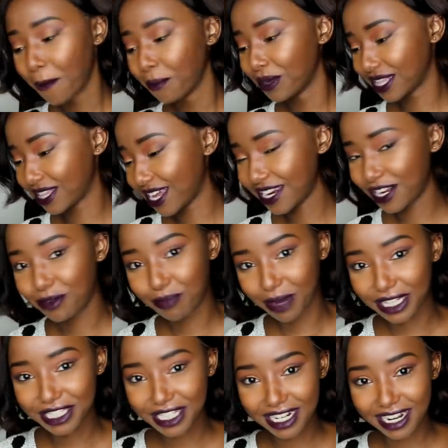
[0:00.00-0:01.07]
but then in
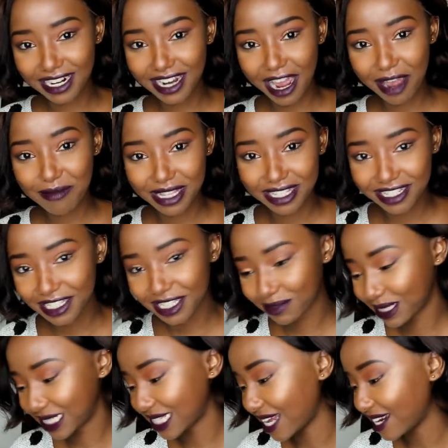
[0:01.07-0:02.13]
person I'd come and just
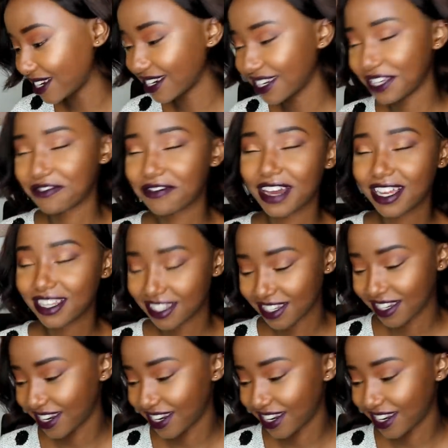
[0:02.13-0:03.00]
be suddenly fat.